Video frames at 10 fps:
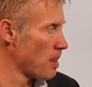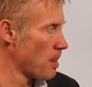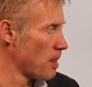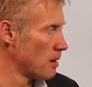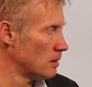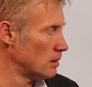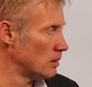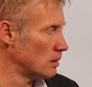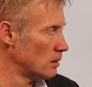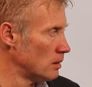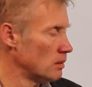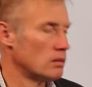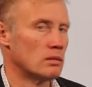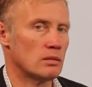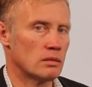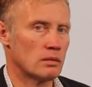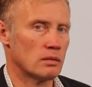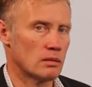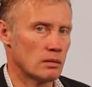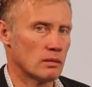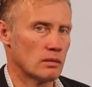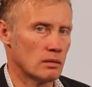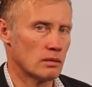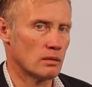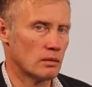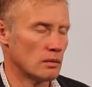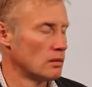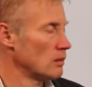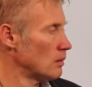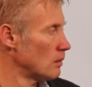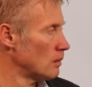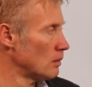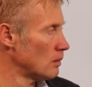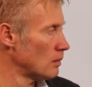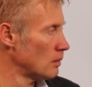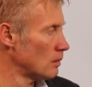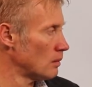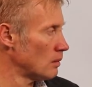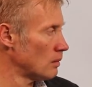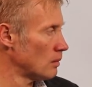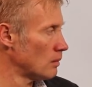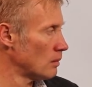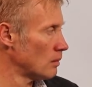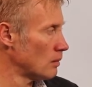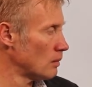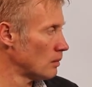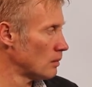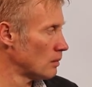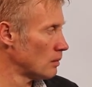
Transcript: (not speaking)